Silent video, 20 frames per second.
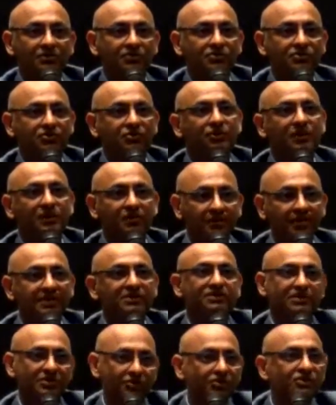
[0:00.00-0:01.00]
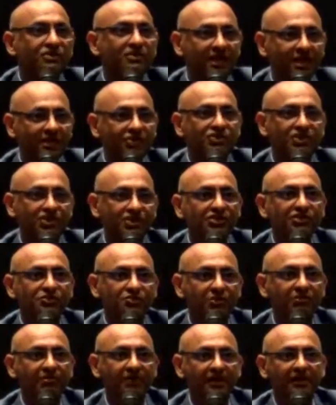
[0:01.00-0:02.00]
So we, th th those kind of changes
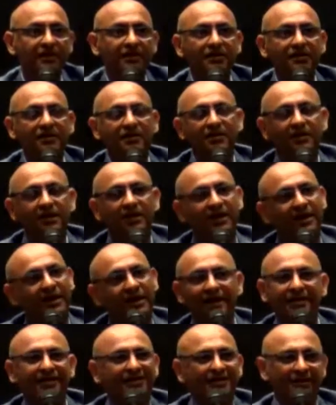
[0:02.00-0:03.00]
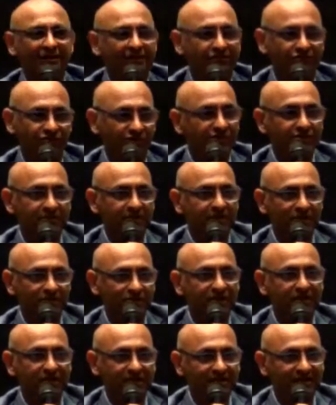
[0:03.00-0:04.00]
we're making and trust me, those
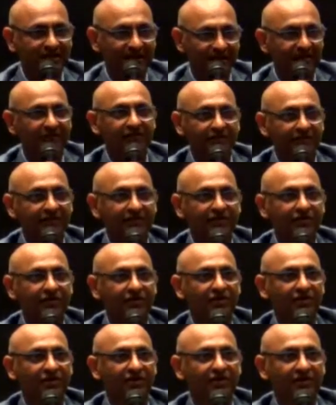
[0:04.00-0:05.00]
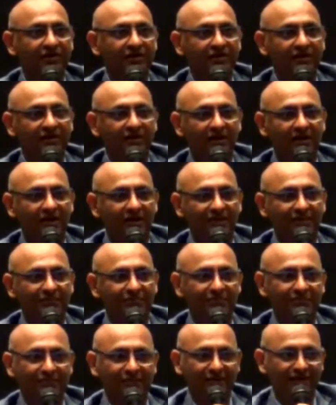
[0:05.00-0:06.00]
kids love it. You know, they, um,
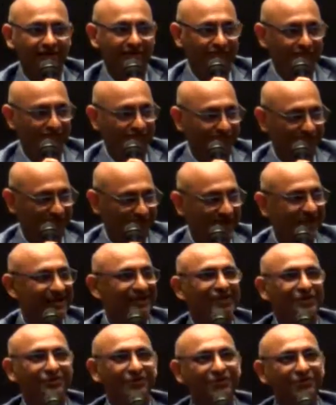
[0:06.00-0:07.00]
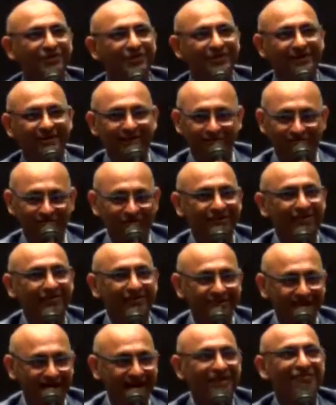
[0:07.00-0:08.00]
they like it when we, they come give
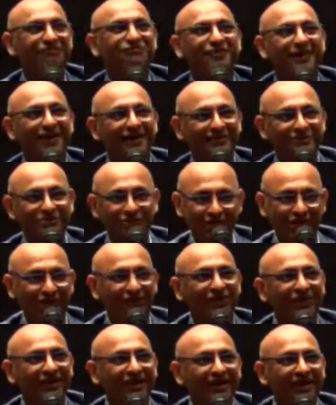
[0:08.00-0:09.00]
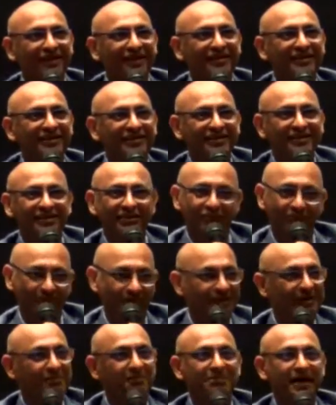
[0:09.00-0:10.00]
us high five, shake our hand,
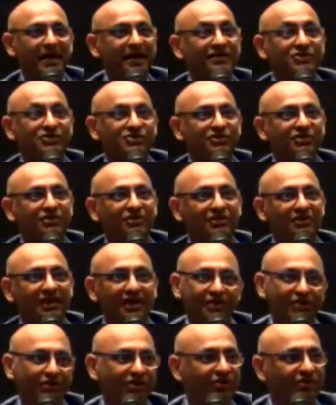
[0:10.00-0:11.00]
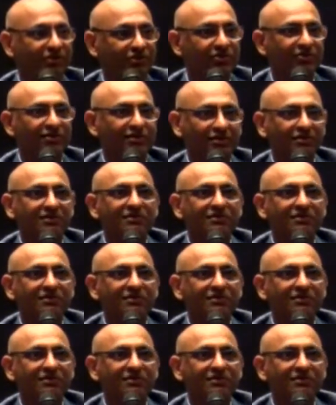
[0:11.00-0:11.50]
welcome back, sir, how are you?